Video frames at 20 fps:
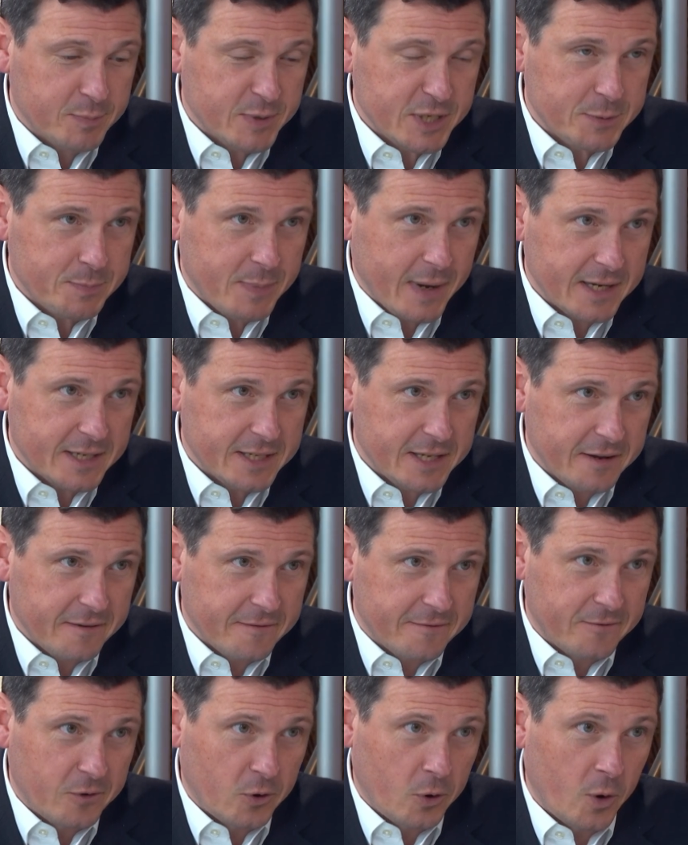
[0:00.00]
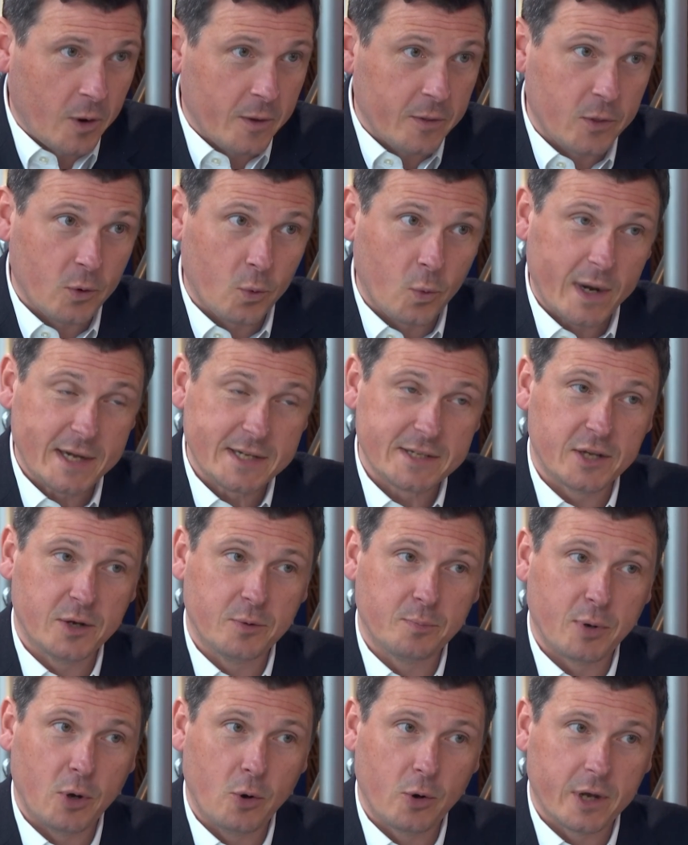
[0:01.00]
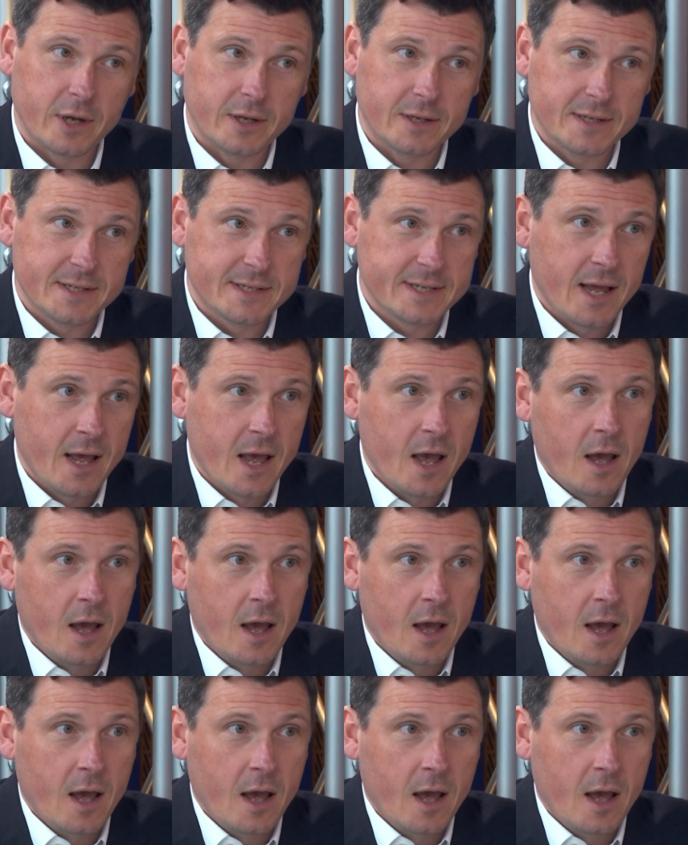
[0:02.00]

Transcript: perspective for the Western Balkans.